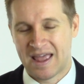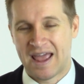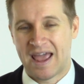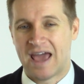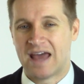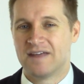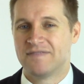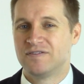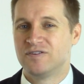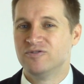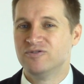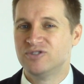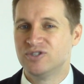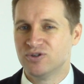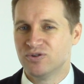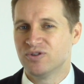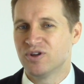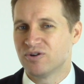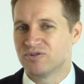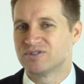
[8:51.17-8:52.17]
And if you
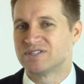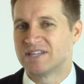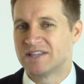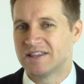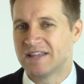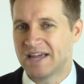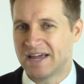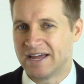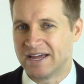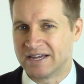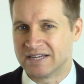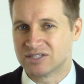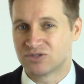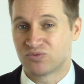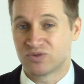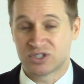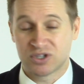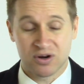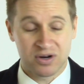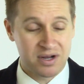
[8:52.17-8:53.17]
do those things,
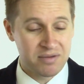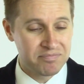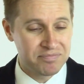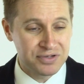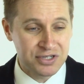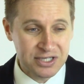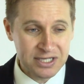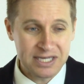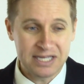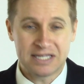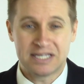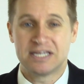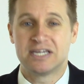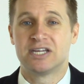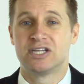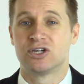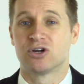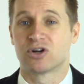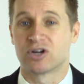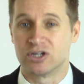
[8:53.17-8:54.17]
which are completely
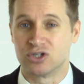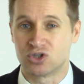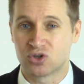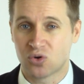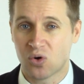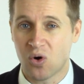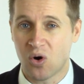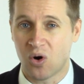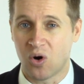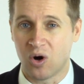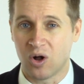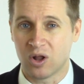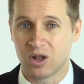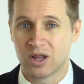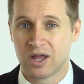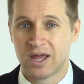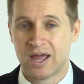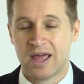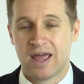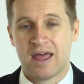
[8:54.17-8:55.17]
in your
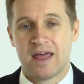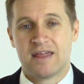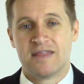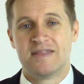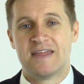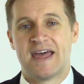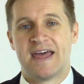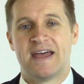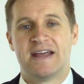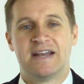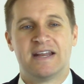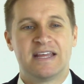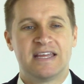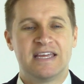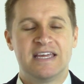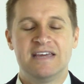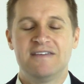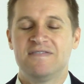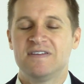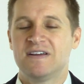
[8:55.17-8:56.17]
control, then
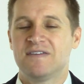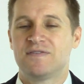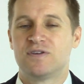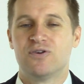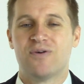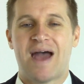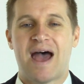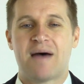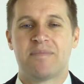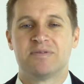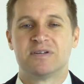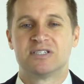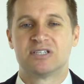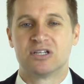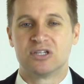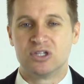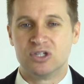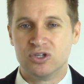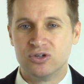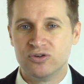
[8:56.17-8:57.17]
even if you happen to
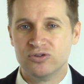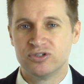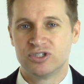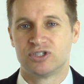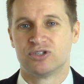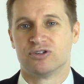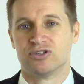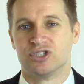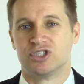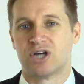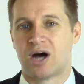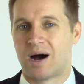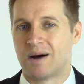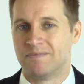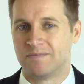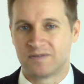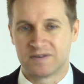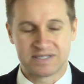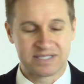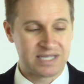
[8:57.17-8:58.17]
lose your
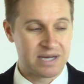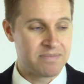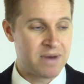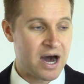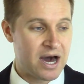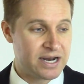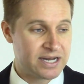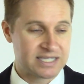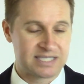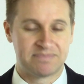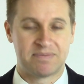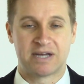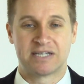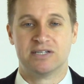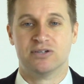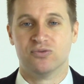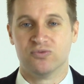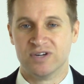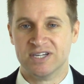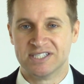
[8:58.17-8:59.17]
job for some
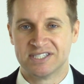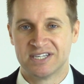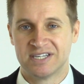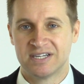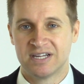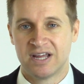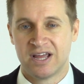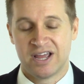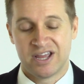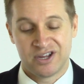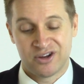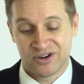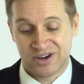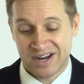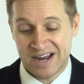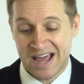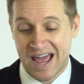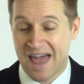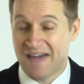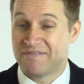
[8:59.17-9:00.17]
unexpected reason, you're
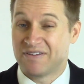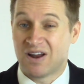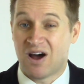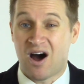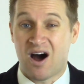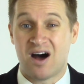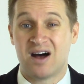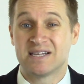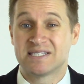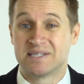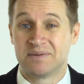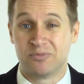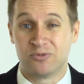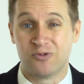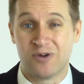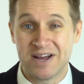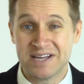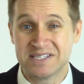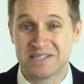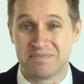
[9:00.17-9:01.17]
gonna have an awesome
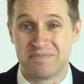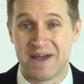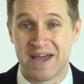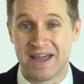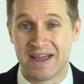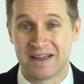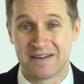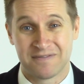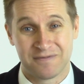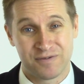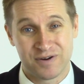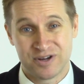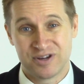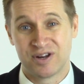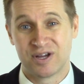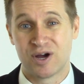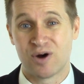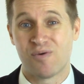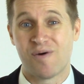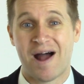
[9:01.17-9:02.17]
resume for you to
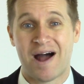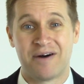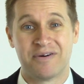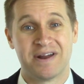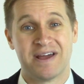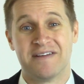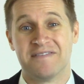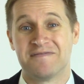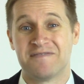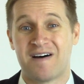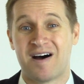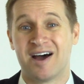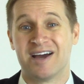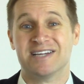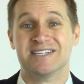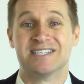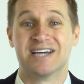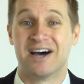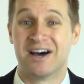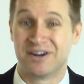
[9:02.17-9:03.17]
go out and
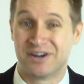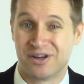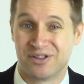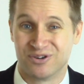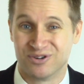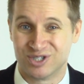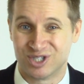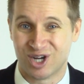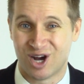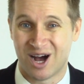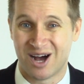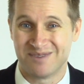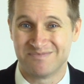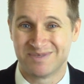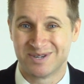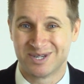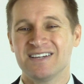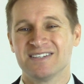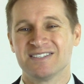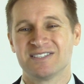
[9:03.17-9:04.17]
find another job.
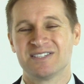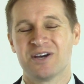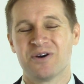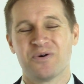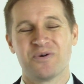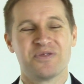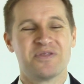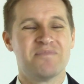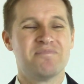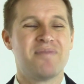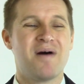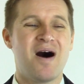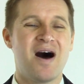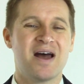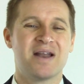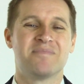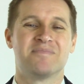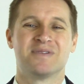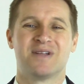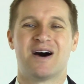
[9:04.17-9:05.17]
So the
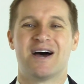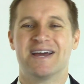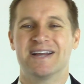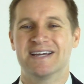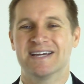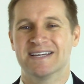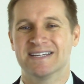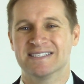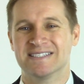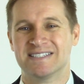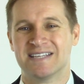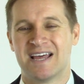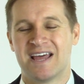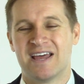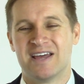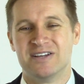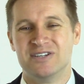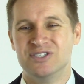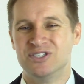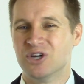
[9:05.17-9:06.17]
bottom line is,
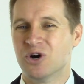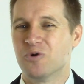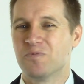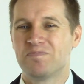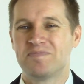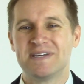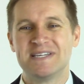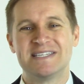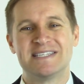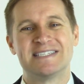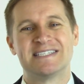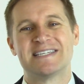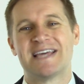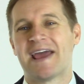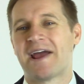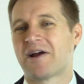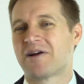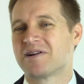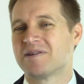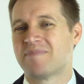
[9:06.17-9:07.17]
don't be
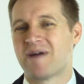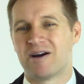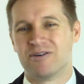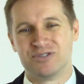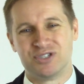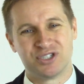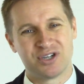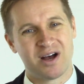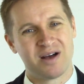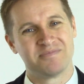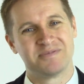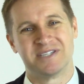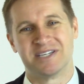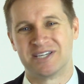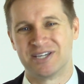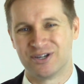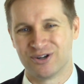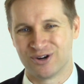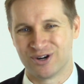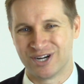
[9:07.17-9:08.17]
scared about job
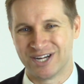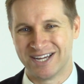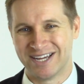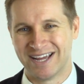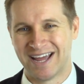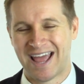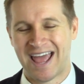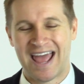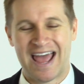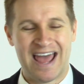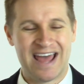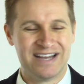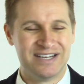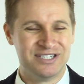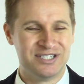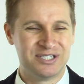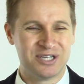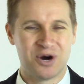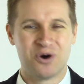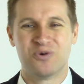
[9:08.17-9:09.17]
security
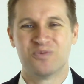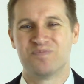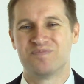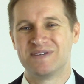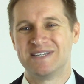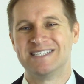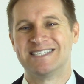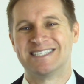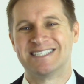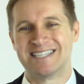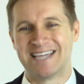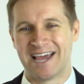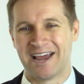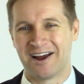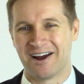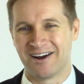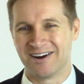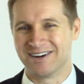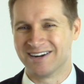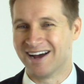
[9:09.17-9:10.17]
and don't be
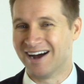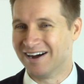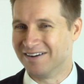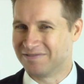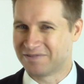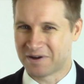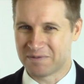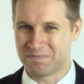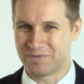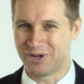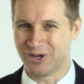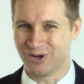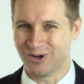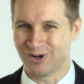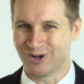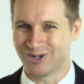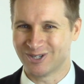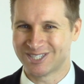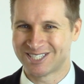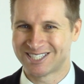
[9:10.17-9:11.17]
scared of
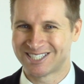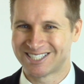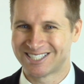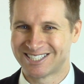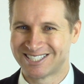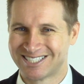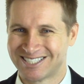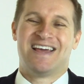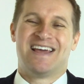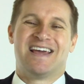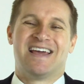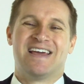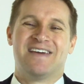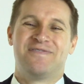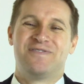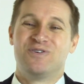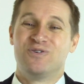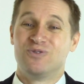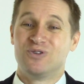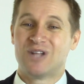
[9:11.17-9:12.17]
computers.
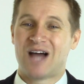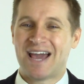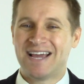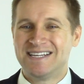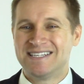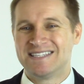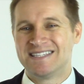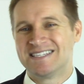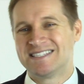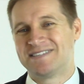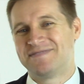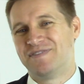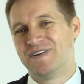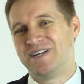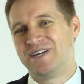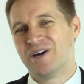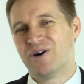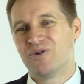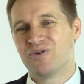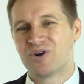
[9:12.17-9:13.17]
If you liked this
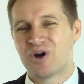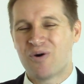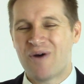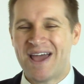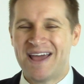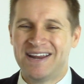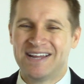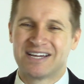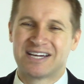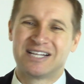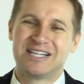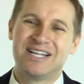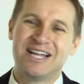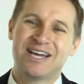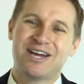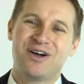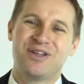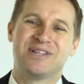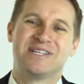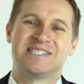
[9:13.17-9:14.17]
video, go ahead and
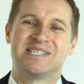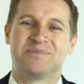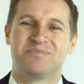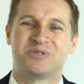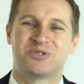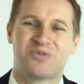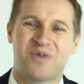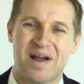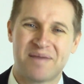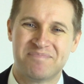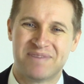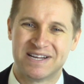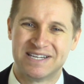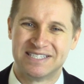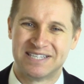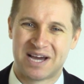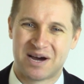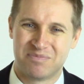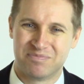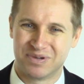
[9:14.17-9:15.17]
click on the subscribe button
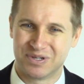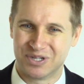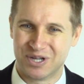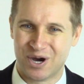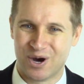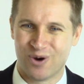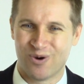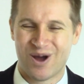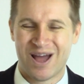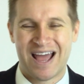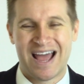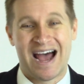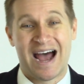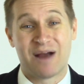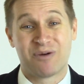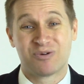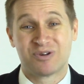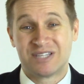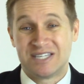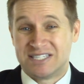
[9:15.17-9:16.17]
down below. I
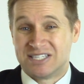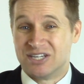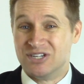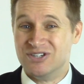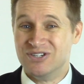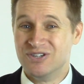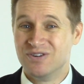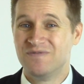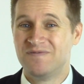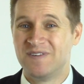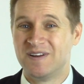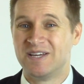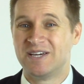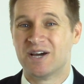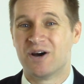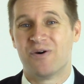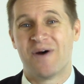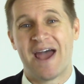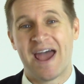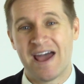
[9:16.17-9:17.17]
release a new
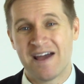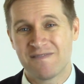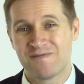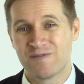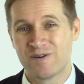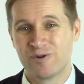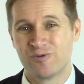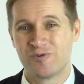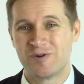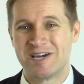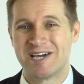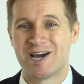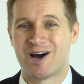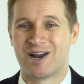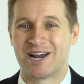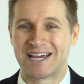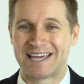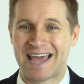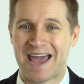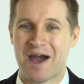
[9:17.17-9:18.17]
video every week
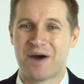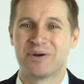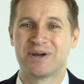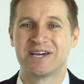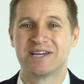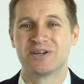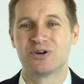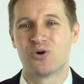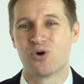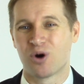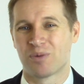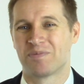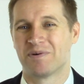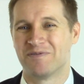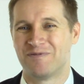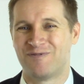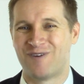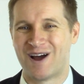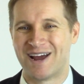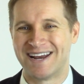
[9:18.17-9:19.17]
on accounting and
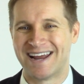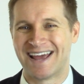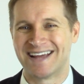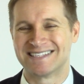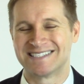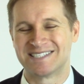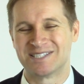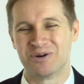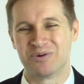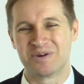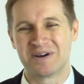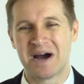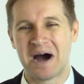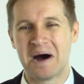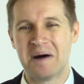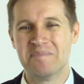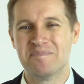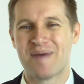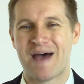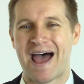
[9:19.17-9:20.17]
corporate finance, so
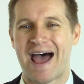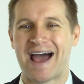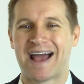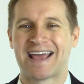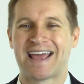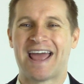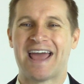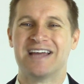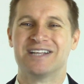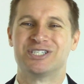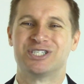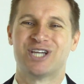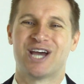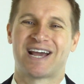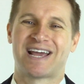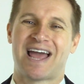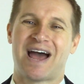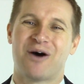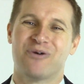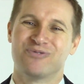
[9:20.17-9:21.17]
come back and
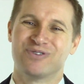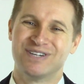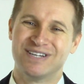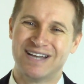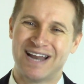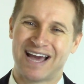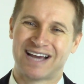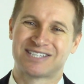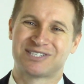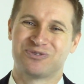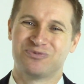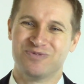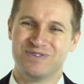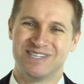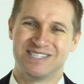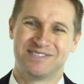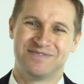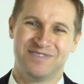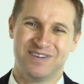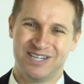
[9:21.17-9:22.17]
check out next
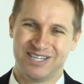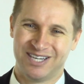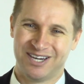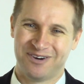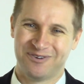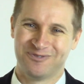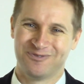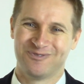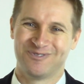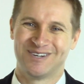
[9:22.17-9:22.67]
week's video.